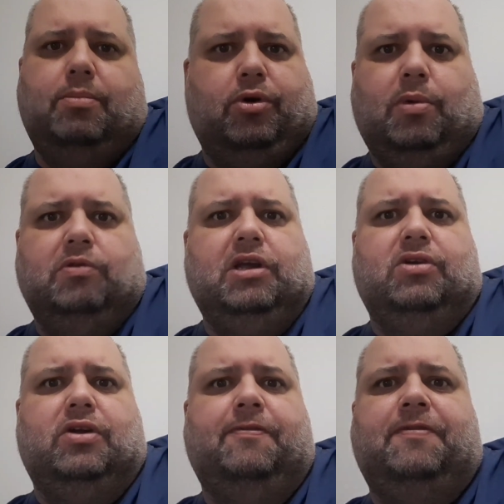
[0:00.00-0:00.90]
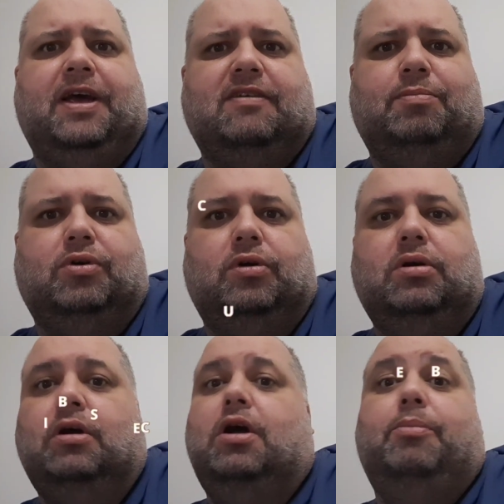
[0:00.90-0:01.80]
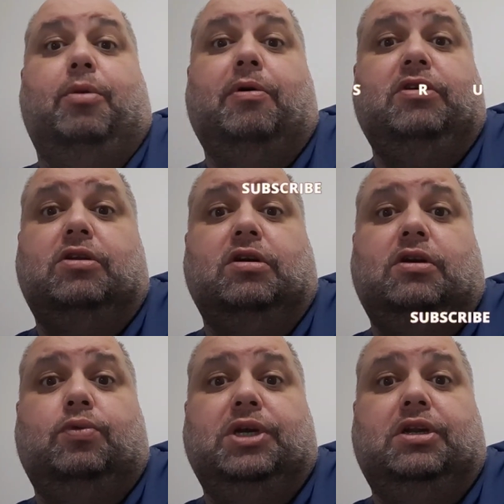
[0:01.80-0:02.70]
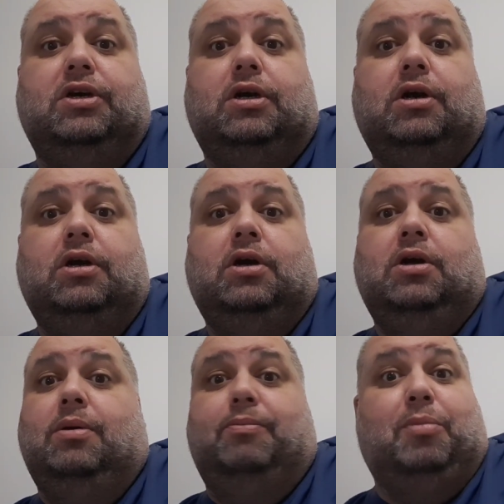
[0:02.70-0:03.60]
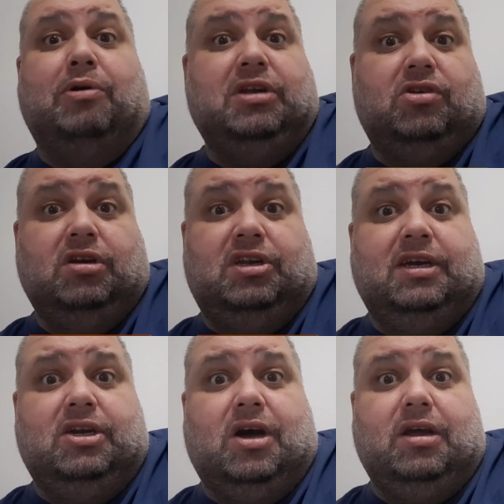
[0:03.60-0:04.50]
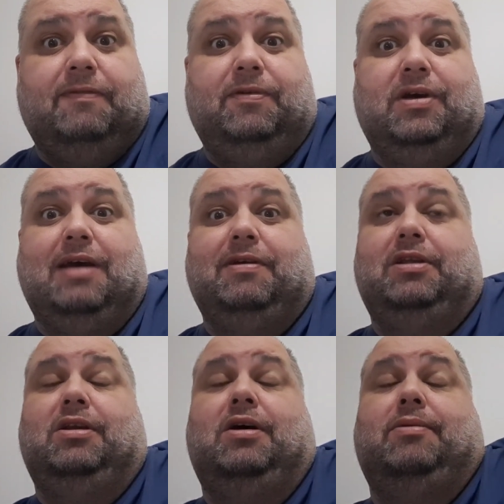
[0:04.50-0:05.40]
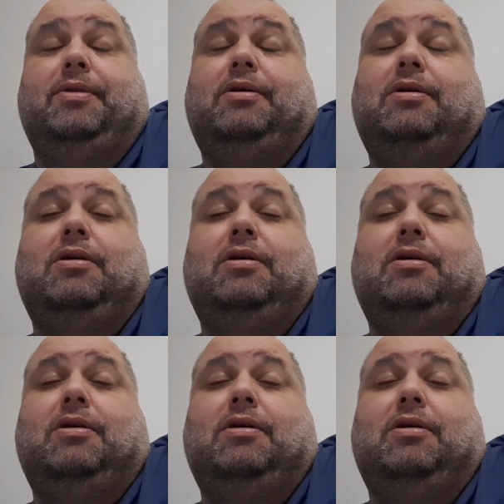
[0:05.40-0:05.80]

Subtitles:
Promote it on Facebook, promote it on Twitter, promote it on TikTok if you have it, you know,